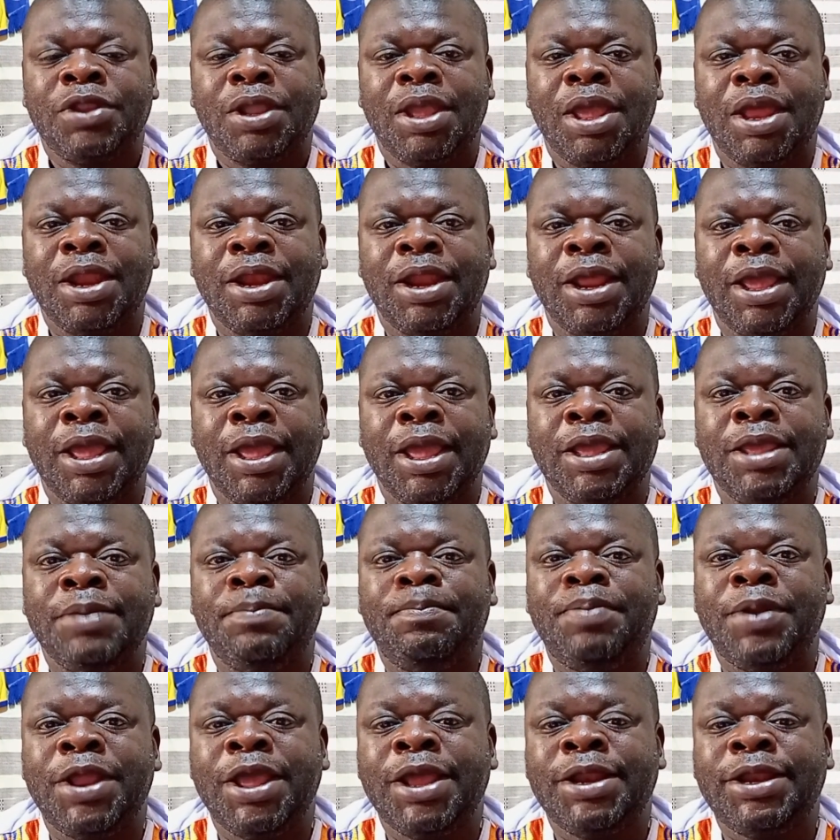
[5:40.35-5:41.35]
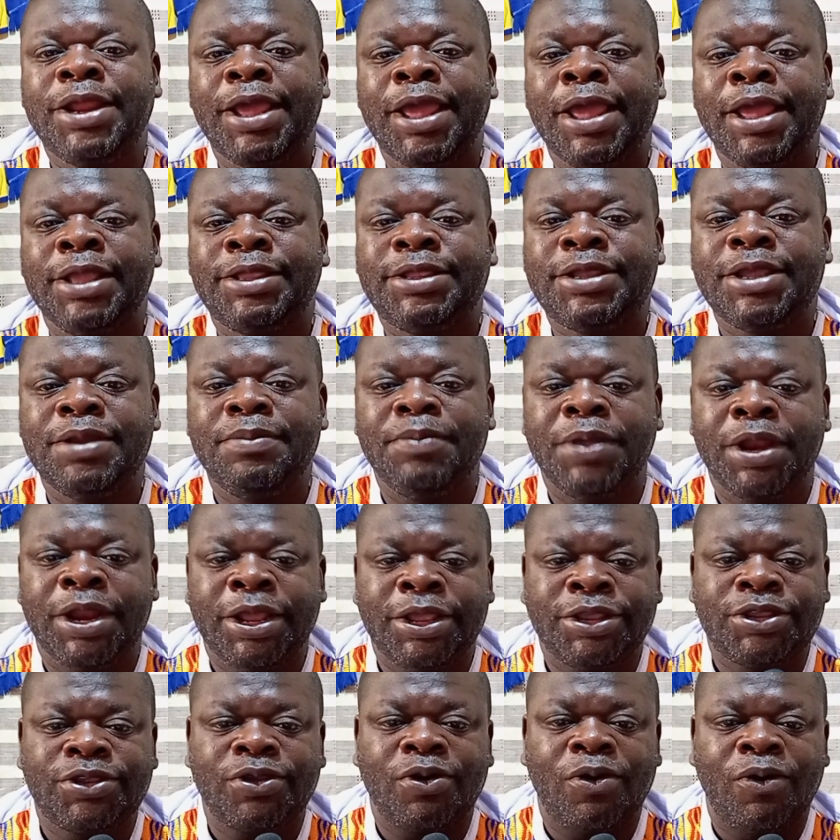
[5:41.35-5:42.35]
And he played 18
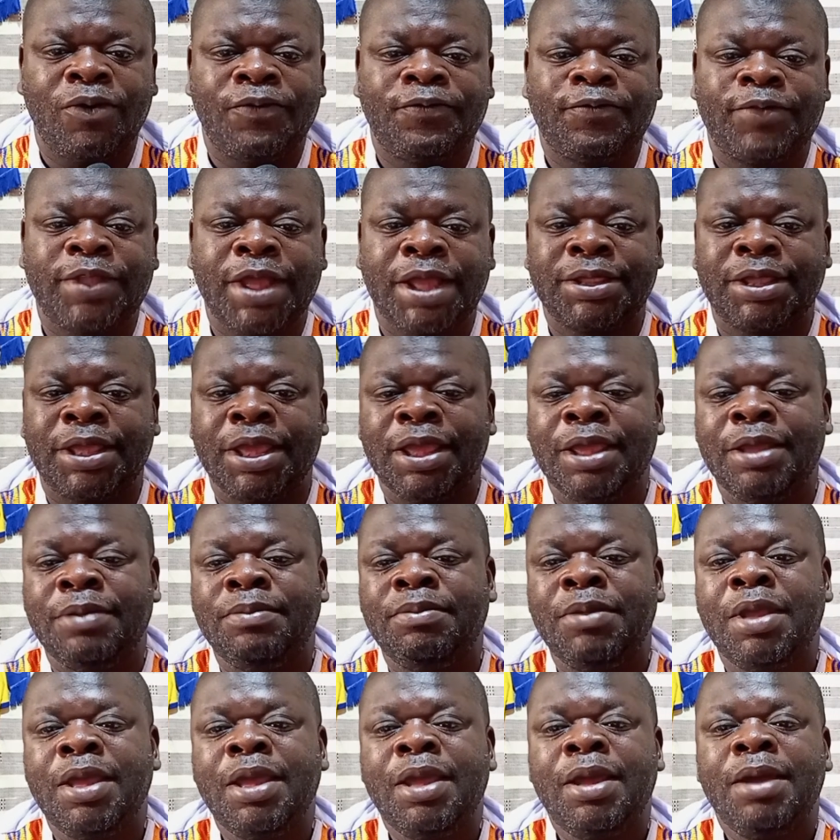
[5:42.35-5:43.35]
minutes of that game.